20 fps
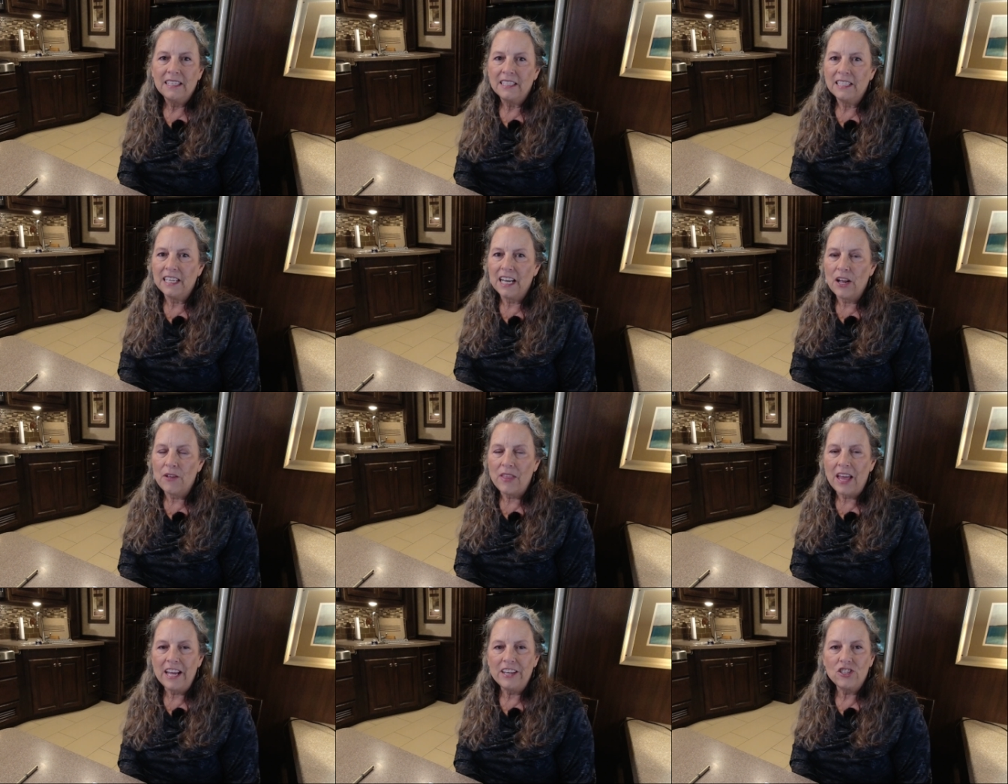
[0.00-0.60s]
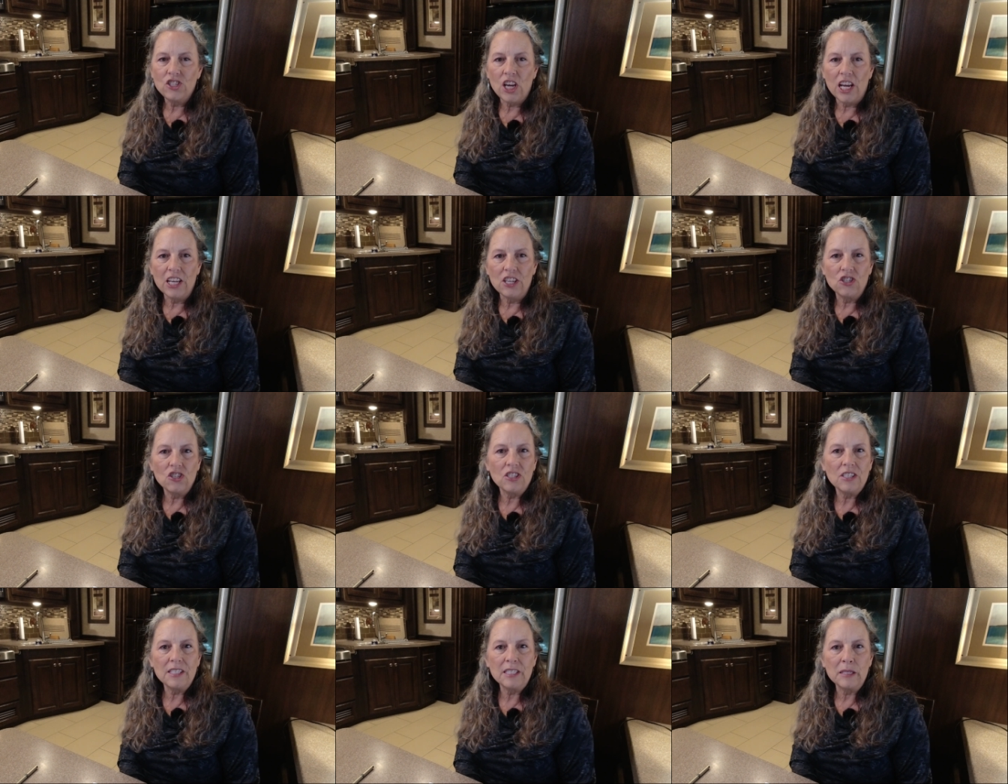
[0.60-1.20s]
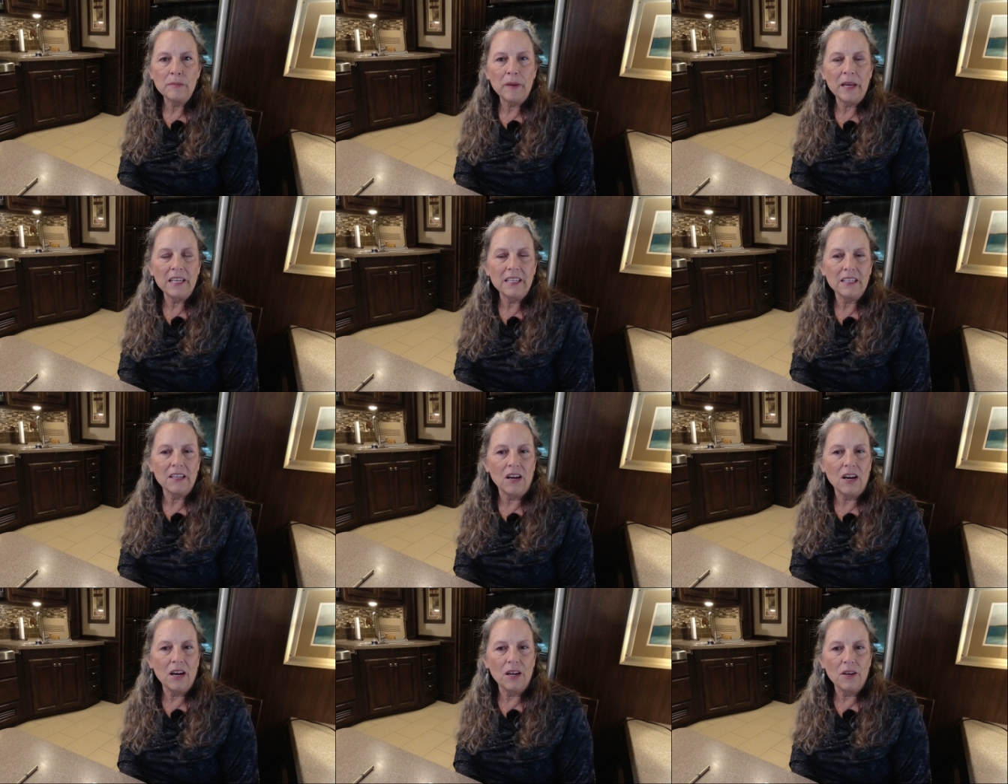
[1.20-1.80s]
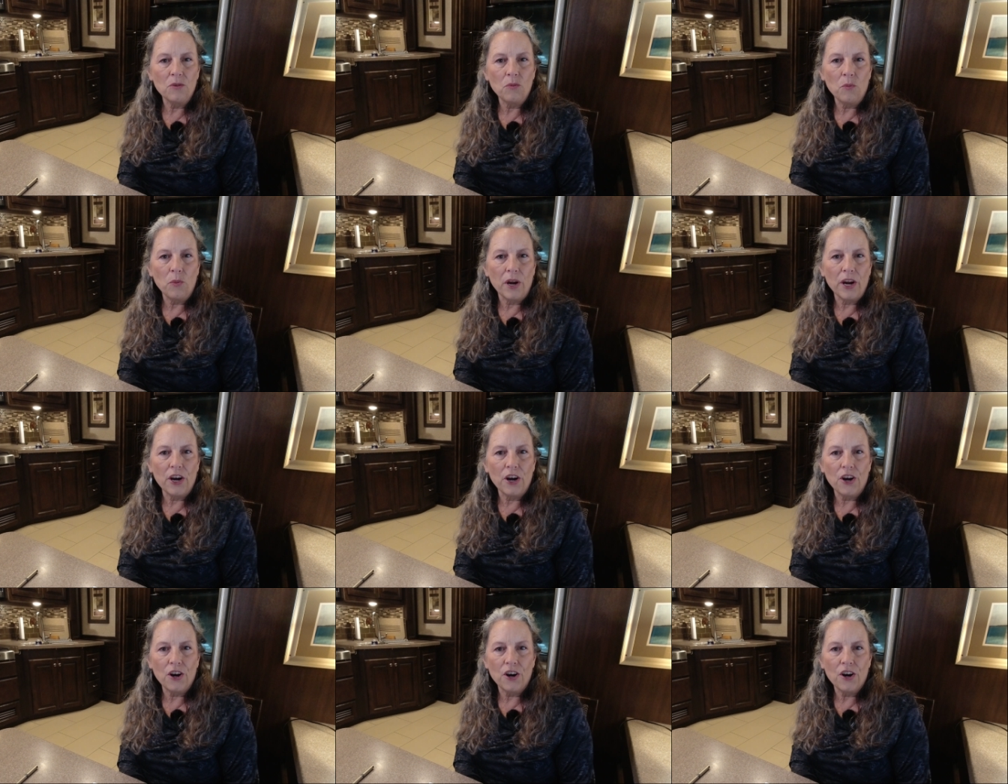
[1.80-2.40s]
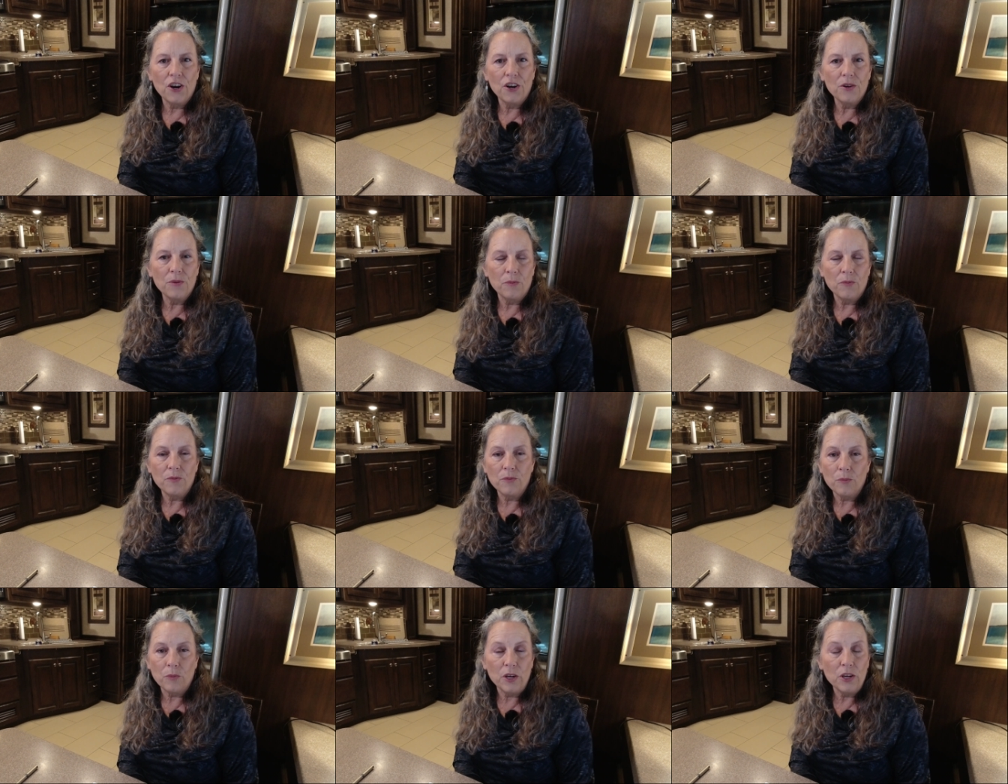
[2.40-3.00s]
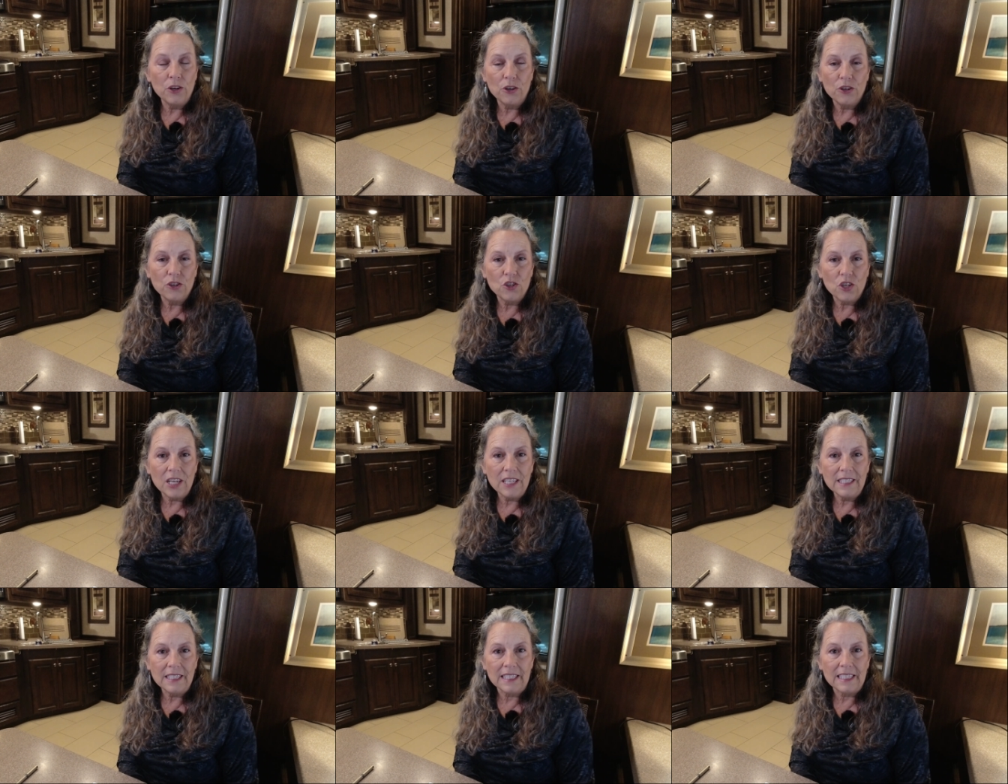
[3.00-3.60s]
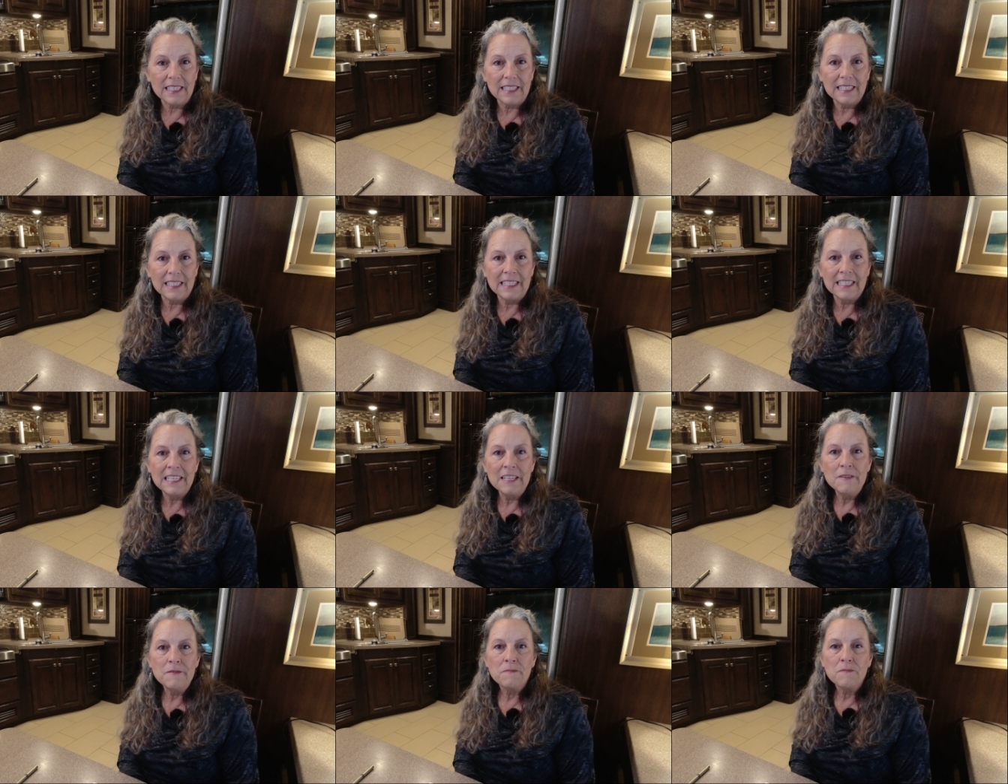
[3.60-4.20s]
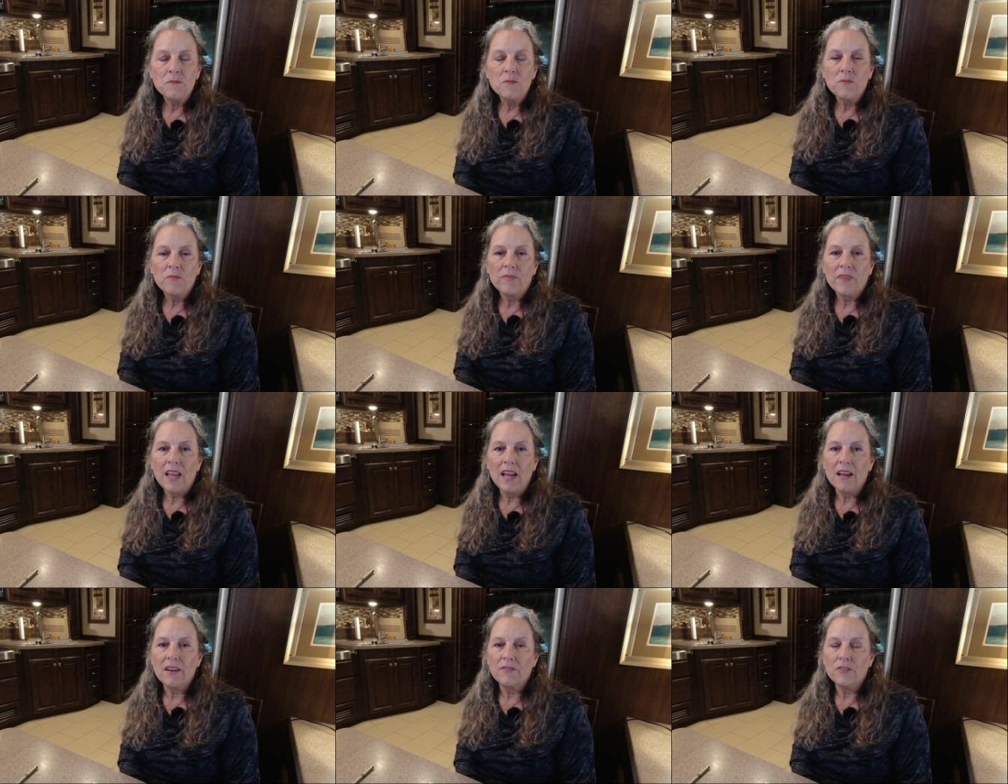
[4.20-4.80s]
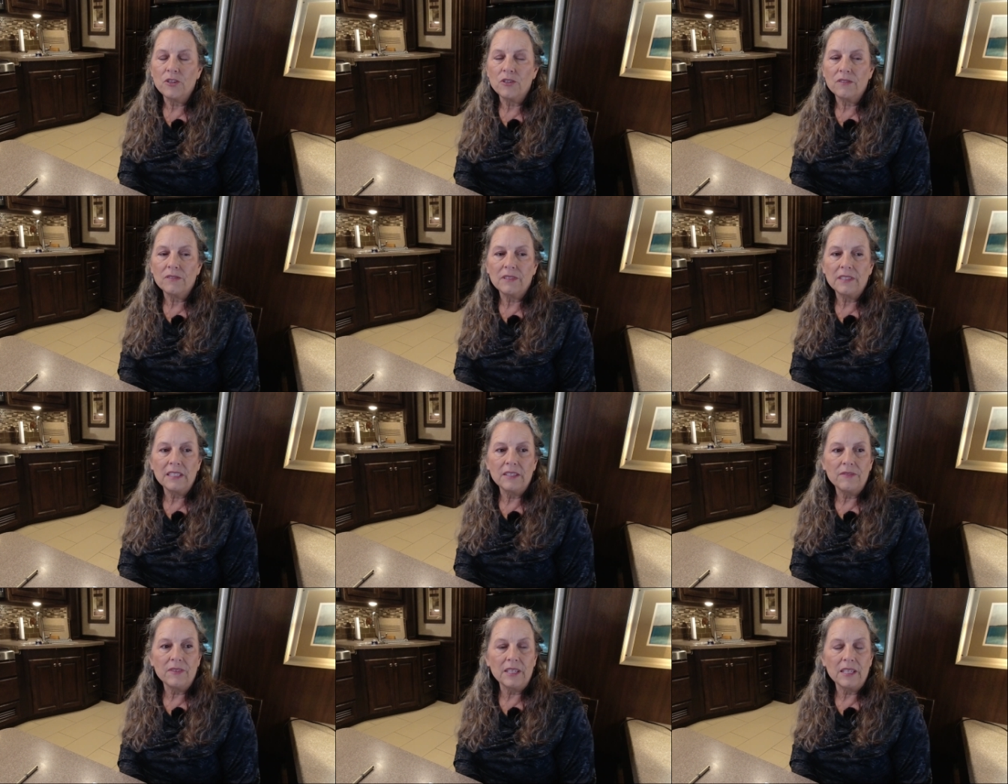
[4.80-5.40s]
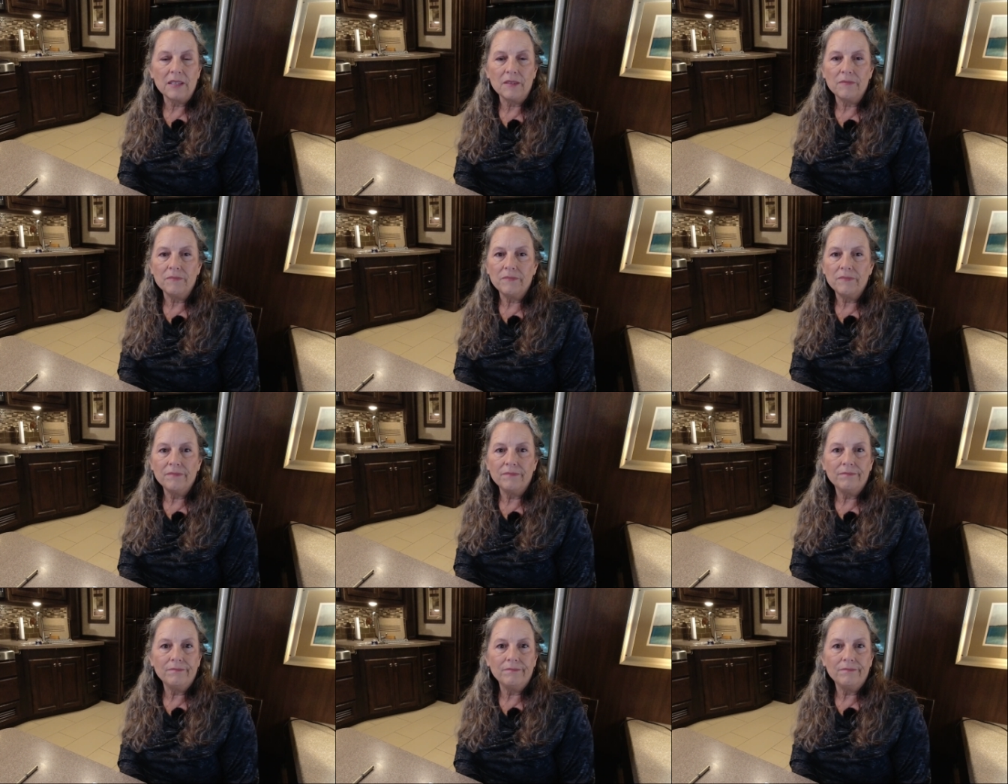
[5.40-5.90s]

You know, that changes depending on what your address is. If you live in a